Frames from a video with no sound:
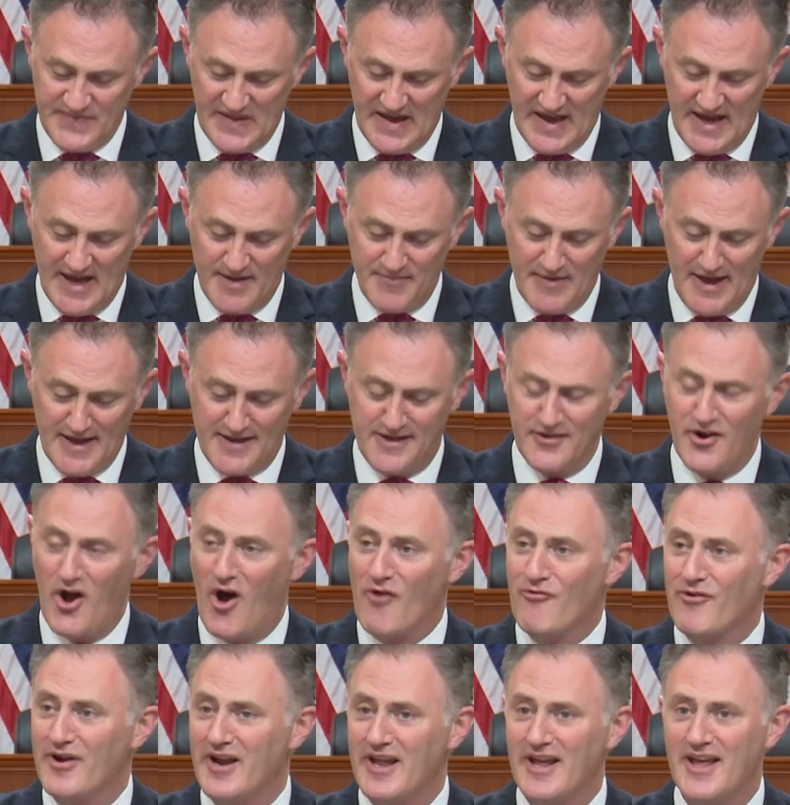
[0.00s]
I can
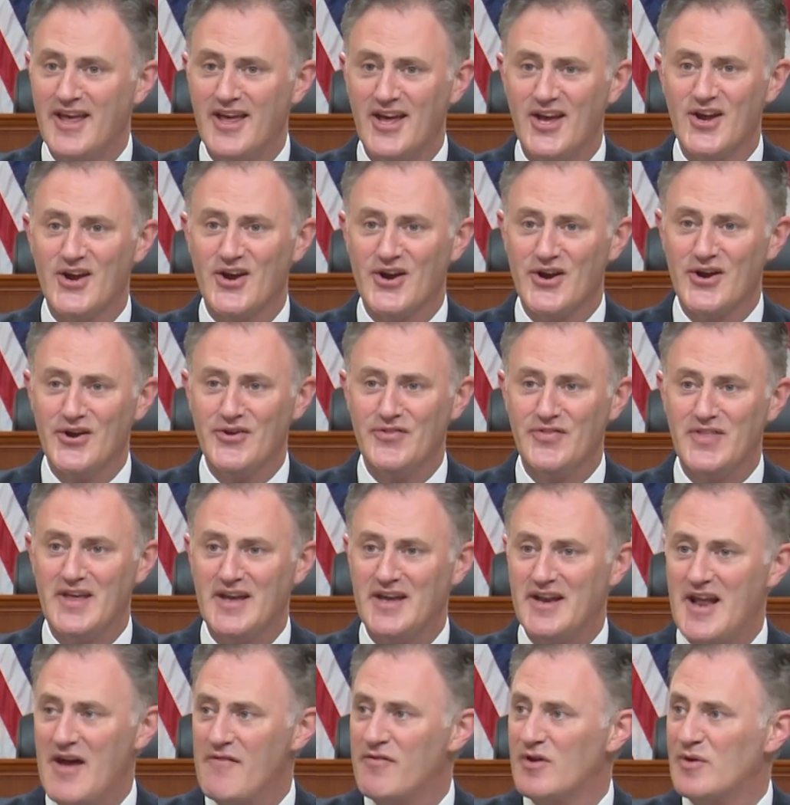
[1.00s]
already hear the
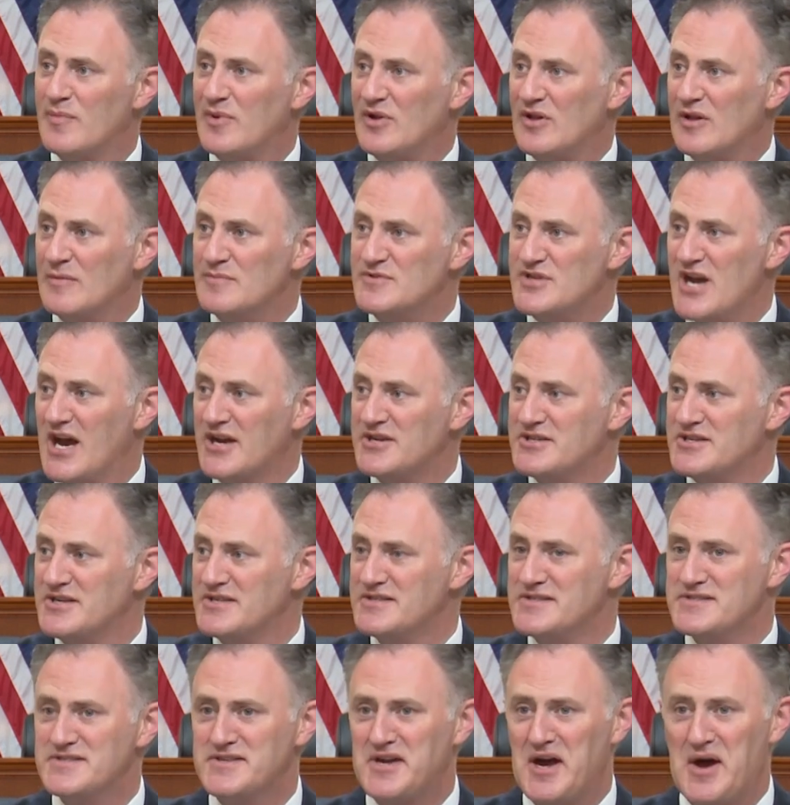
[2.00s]
inevitable
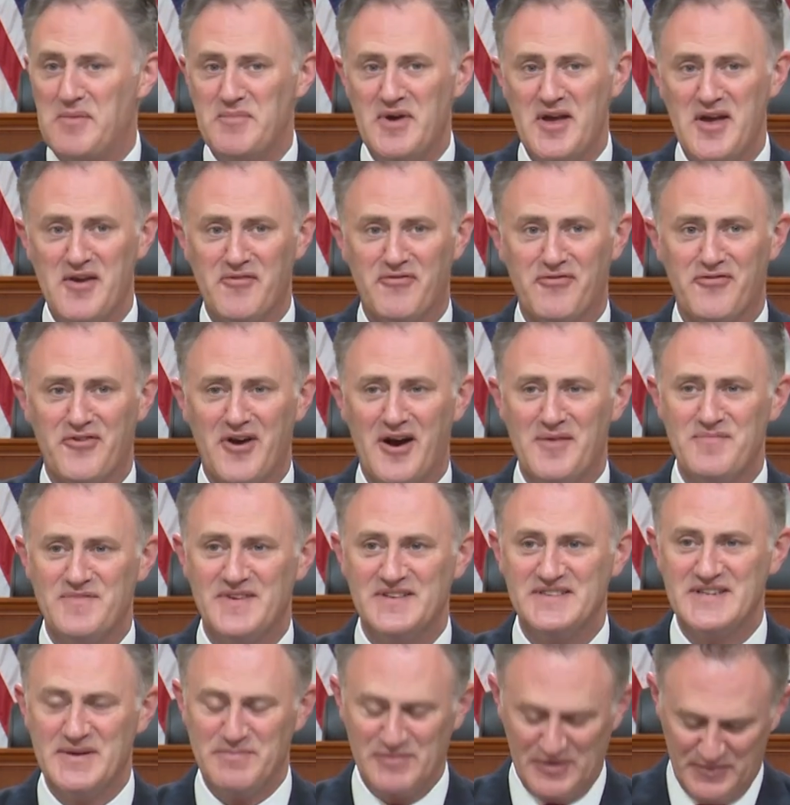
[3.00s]
objections coming from
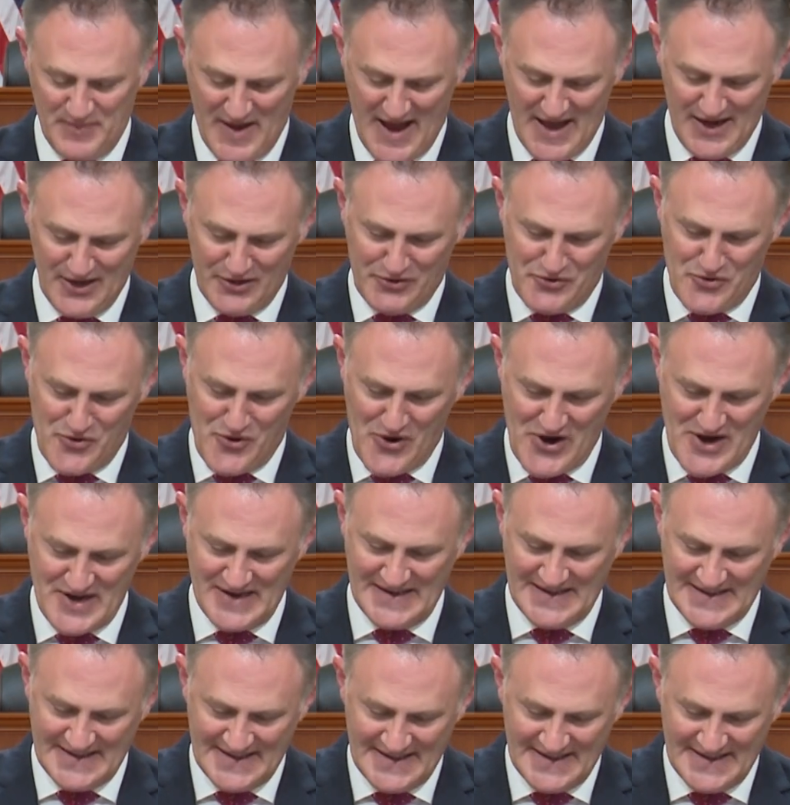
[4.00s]
the diplomatic corps.